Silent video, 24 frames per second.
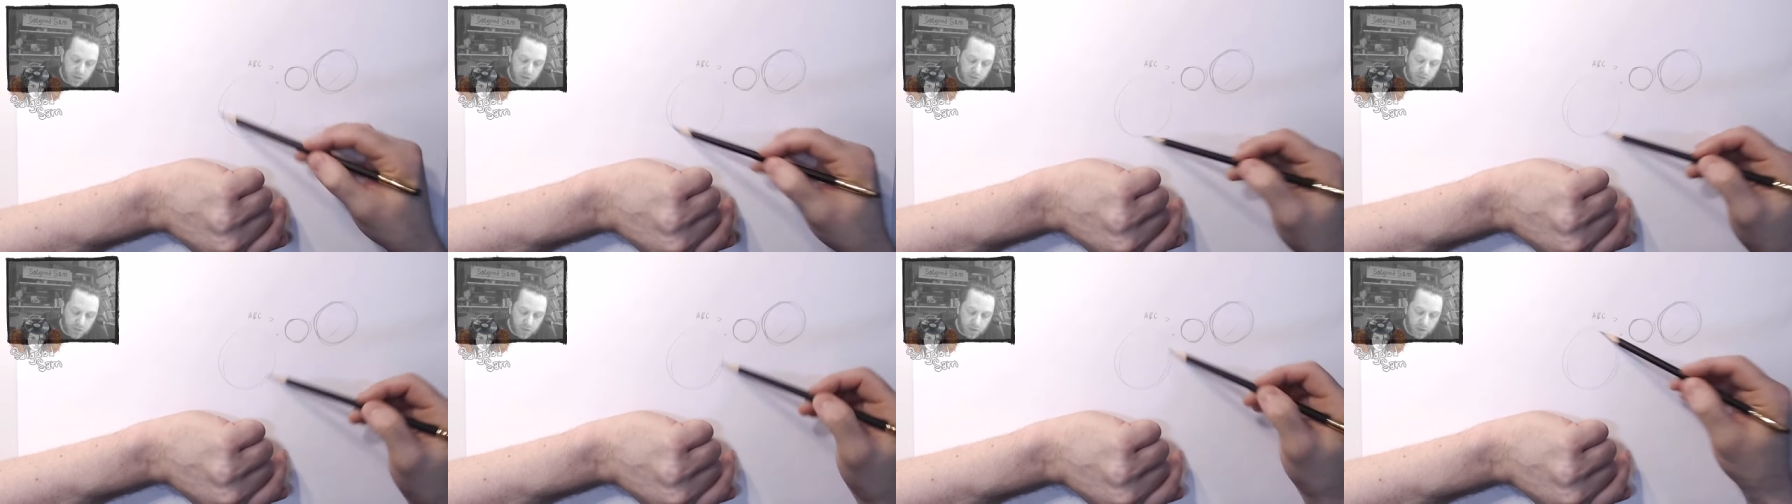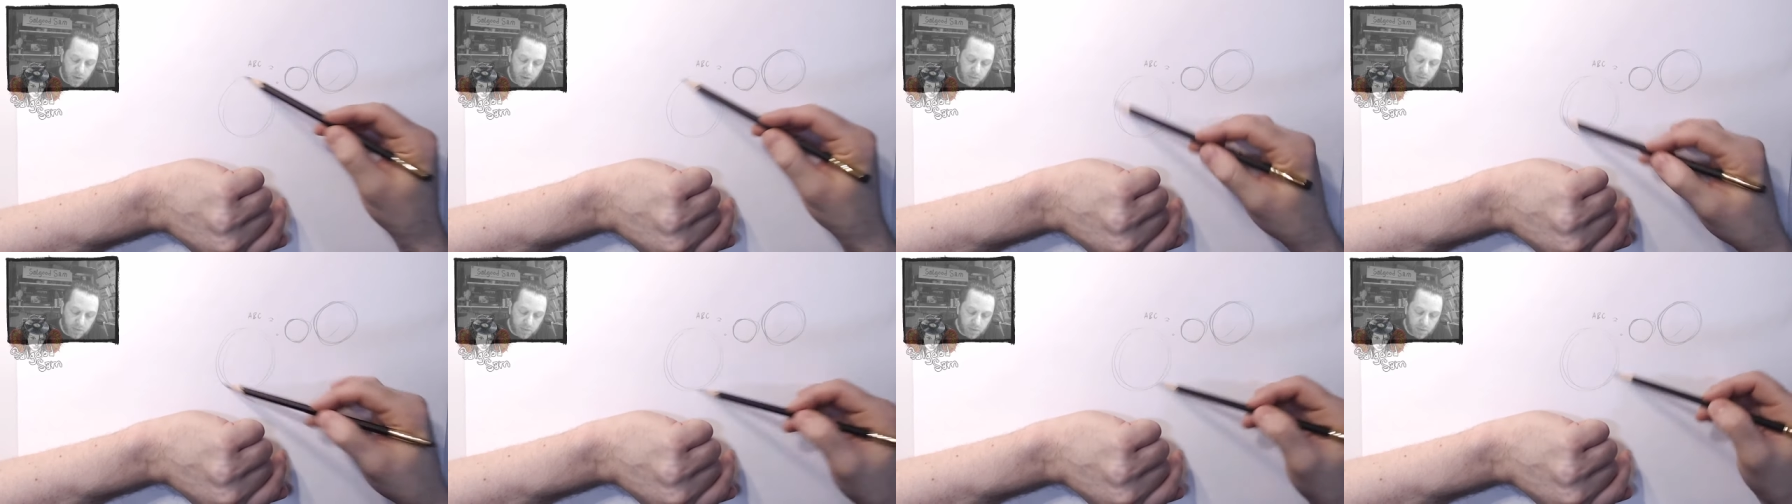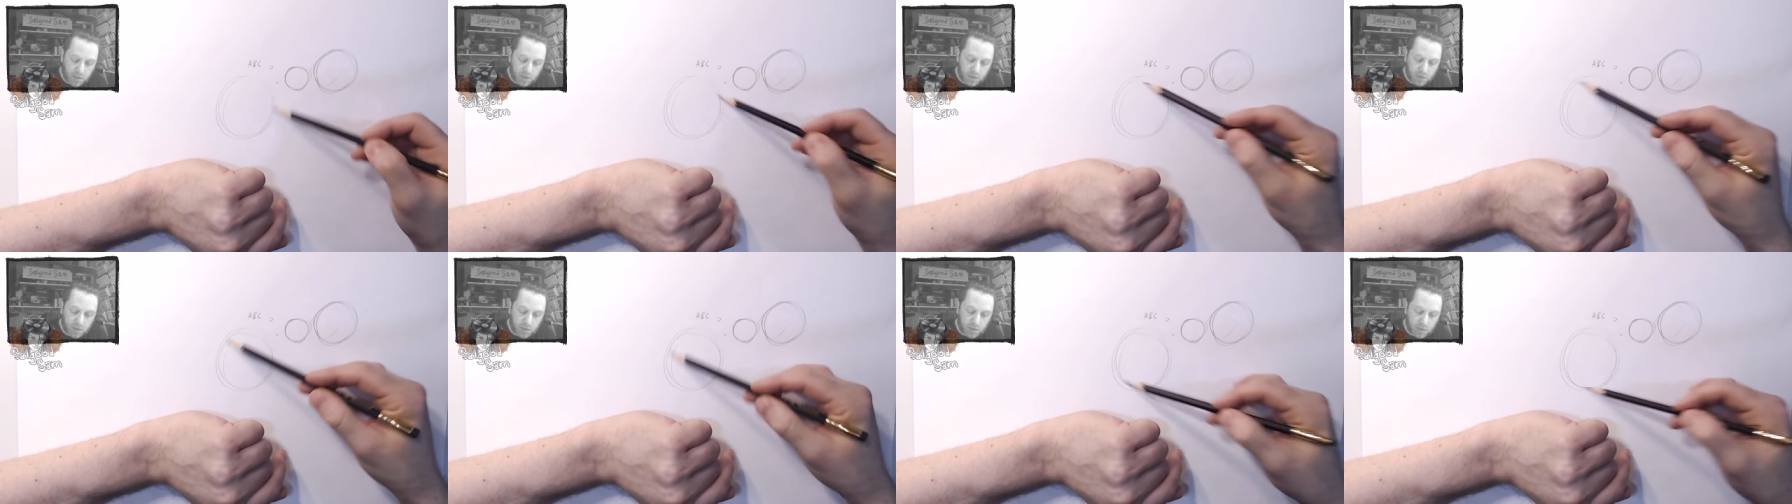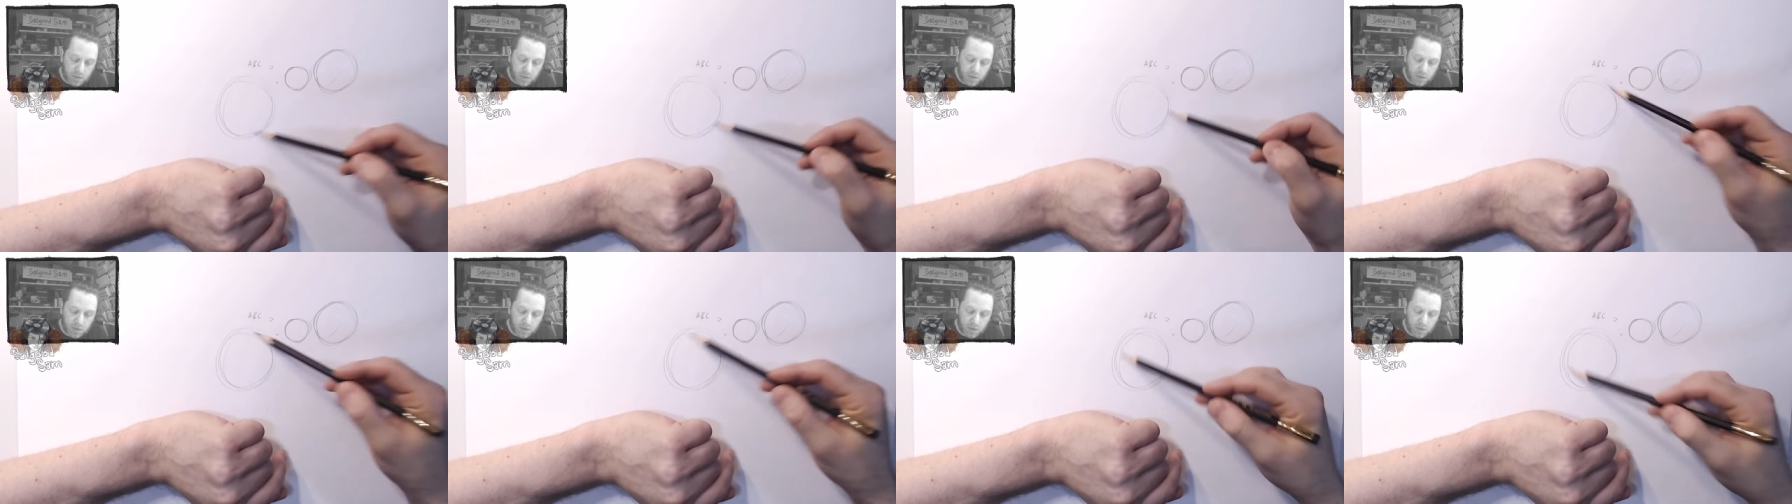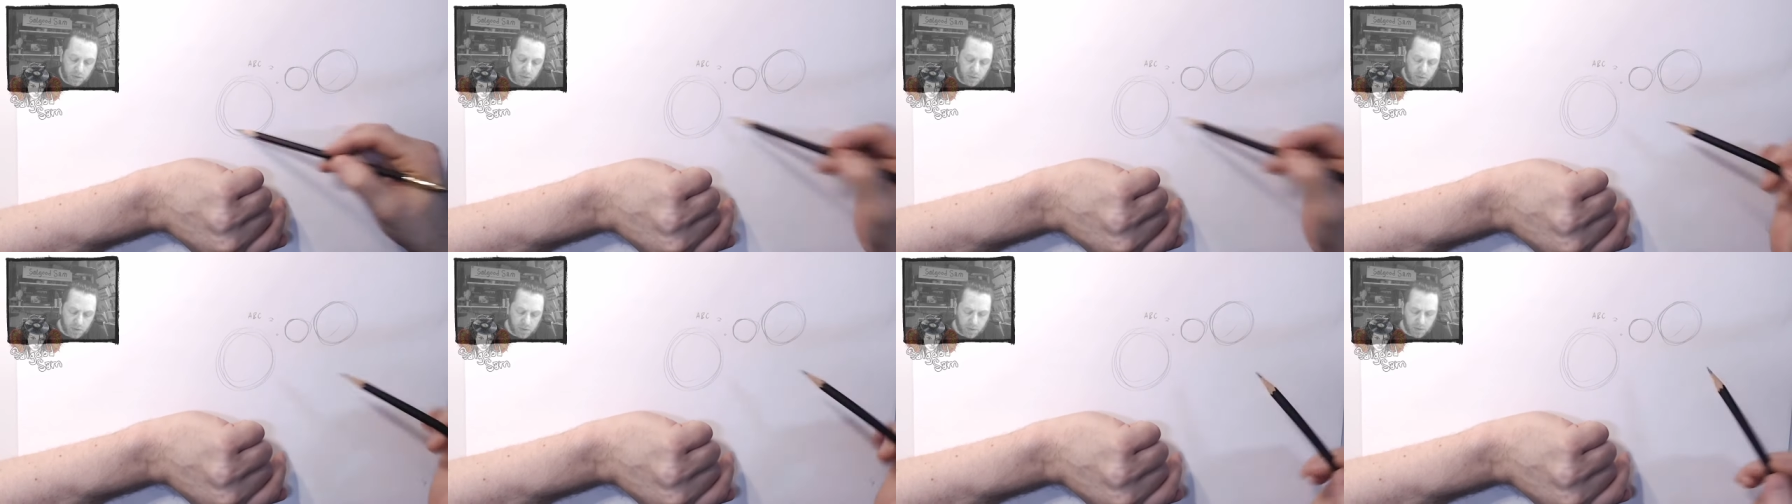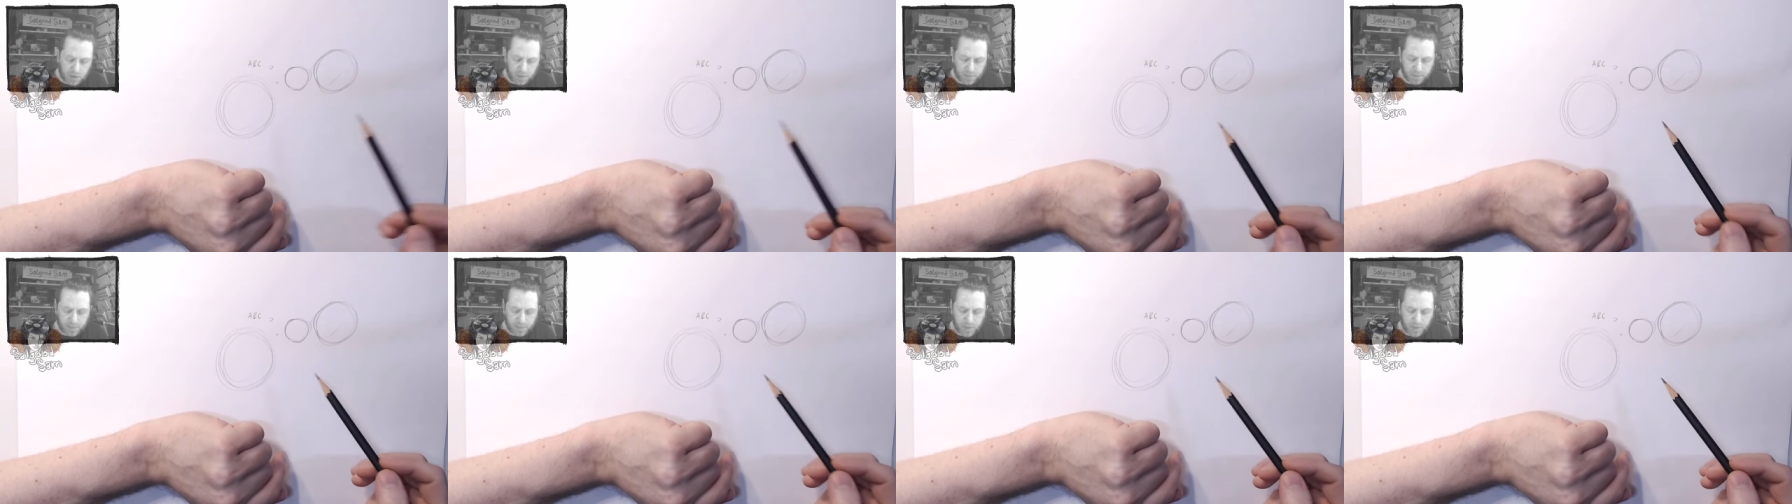forms.
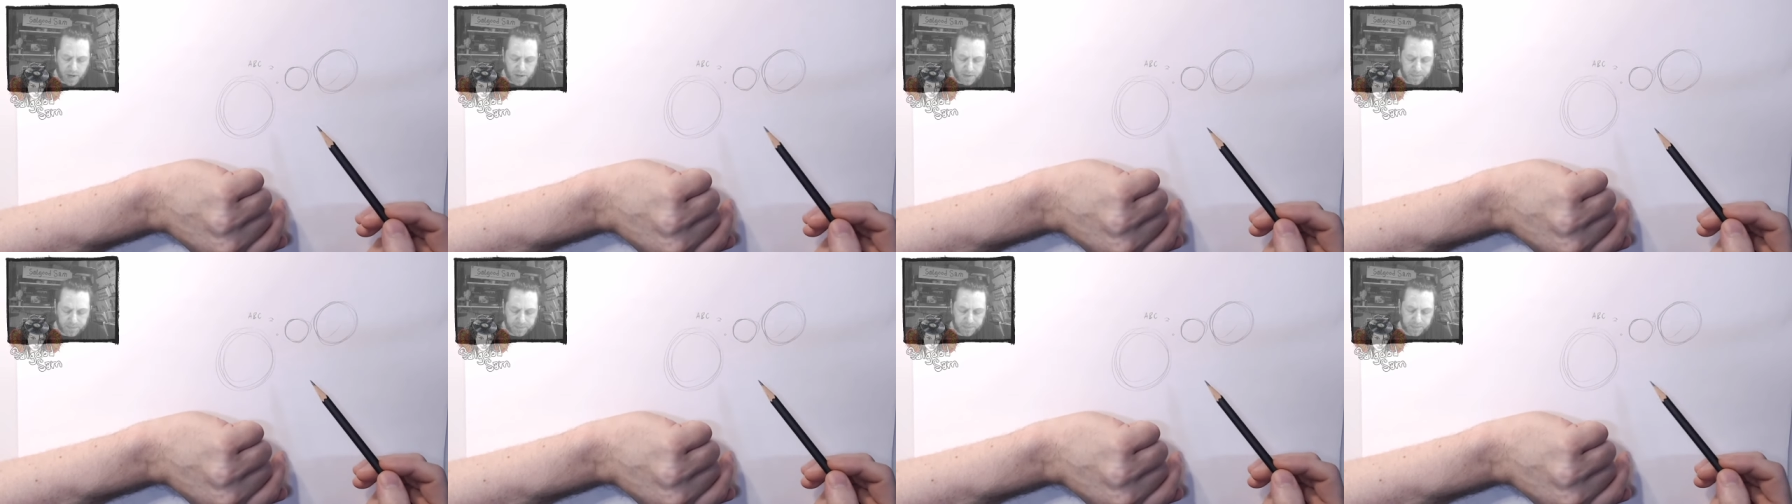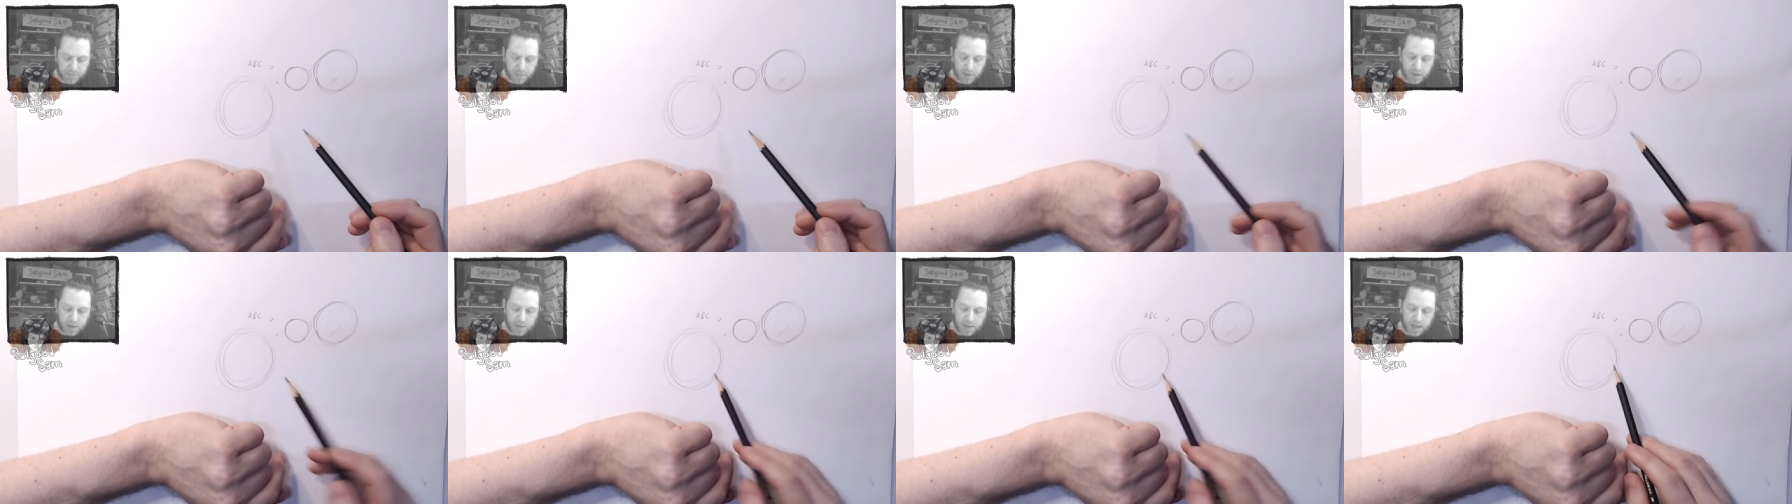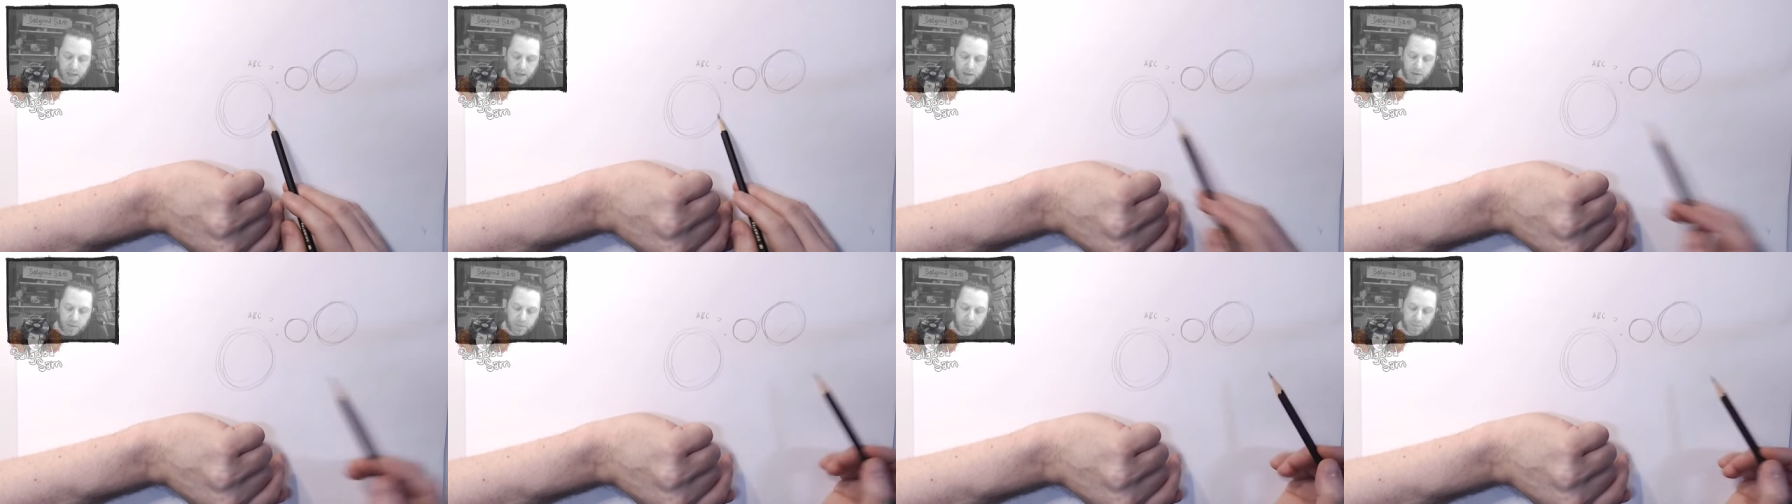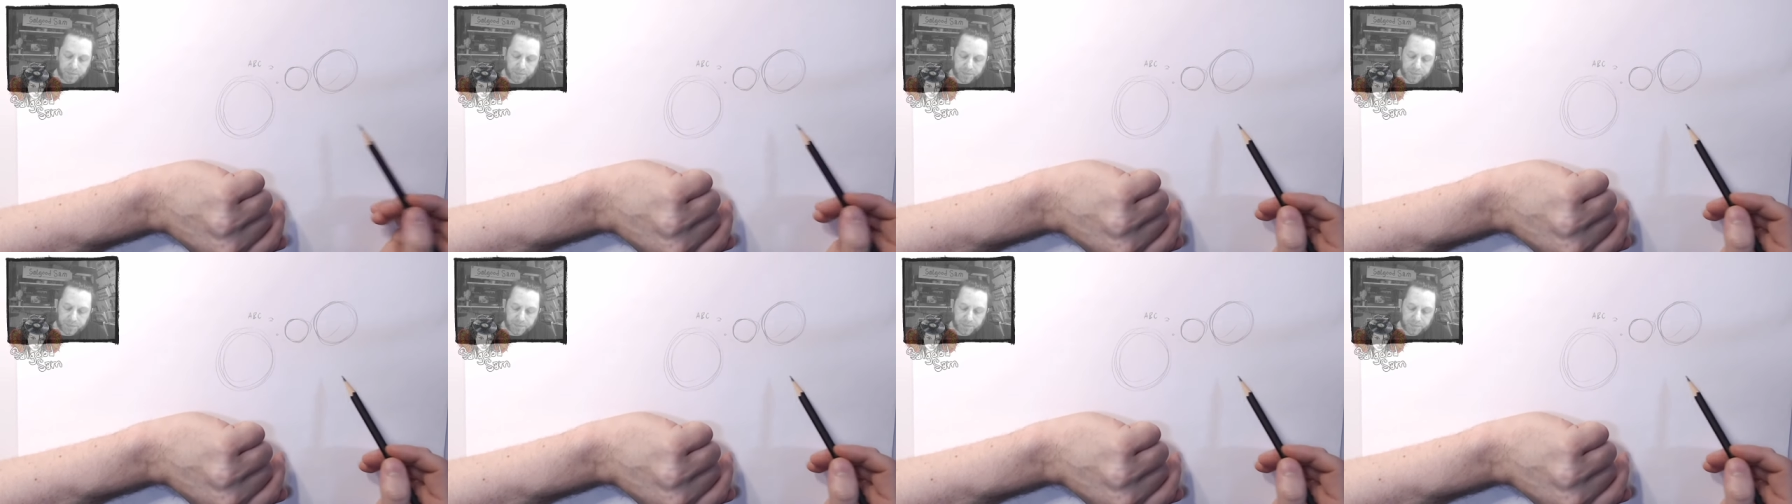Right? Now,